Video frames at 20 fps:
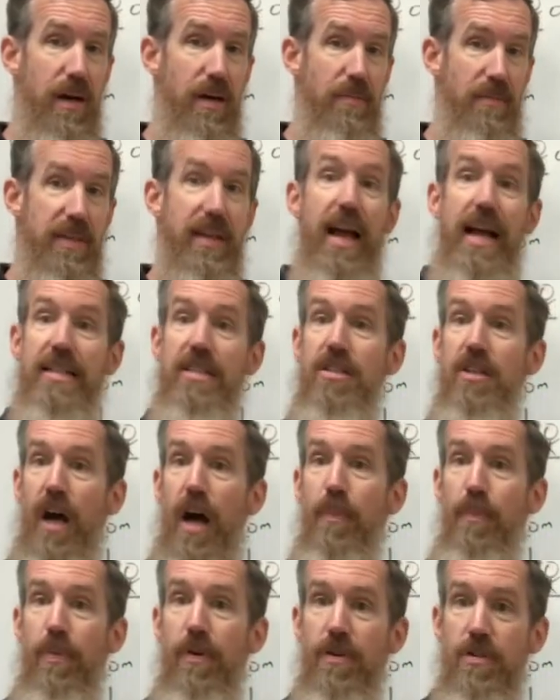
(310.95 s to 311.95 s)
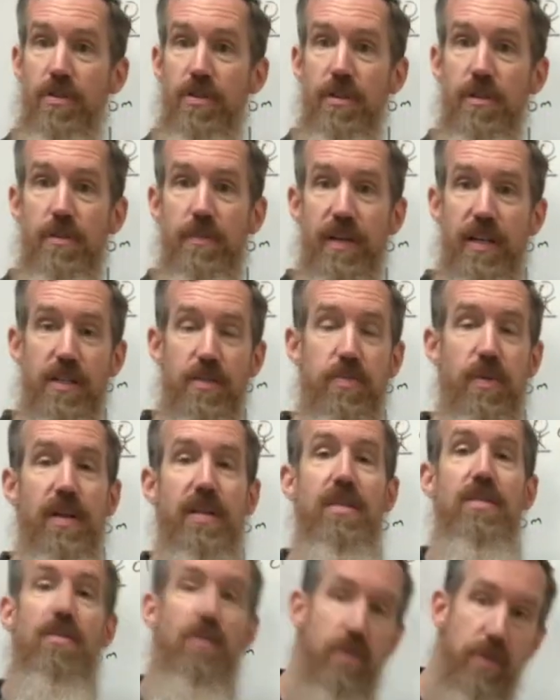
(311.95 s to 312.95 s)
yes, upward too, because
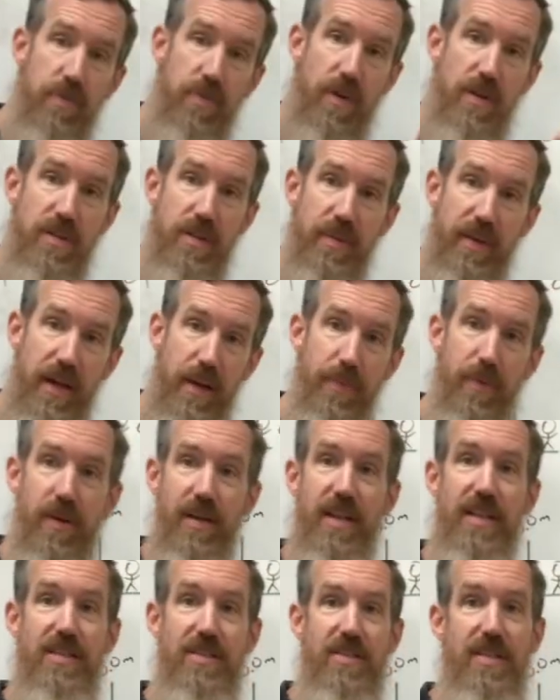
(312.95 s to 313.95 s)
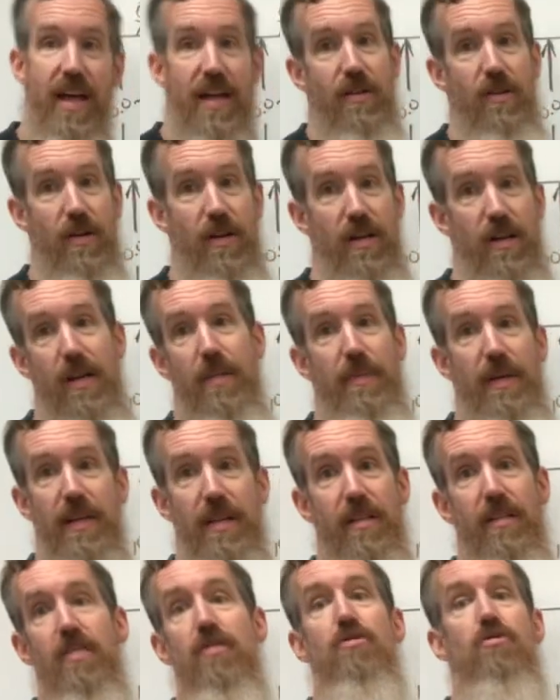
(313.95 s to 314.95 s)
when you throw something upward, it's then going to
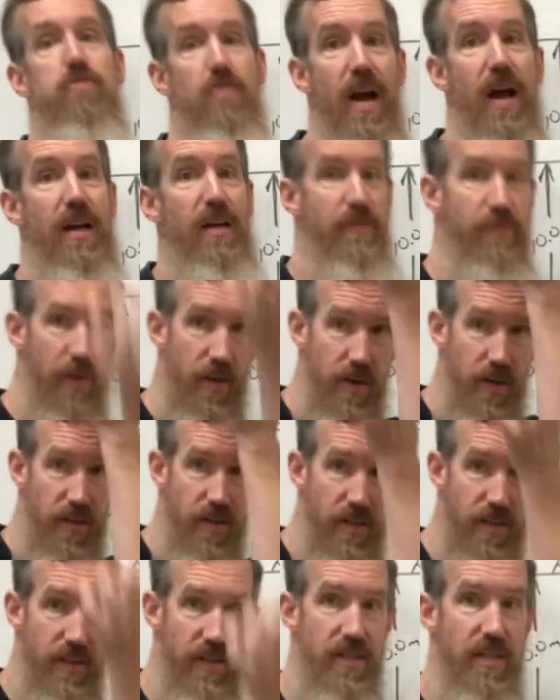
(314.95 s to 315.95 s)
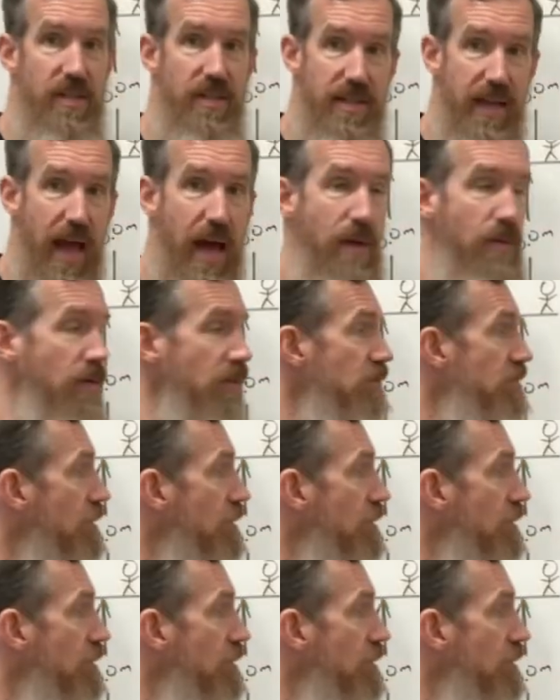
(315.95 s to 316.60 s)
immediately try to fall downward.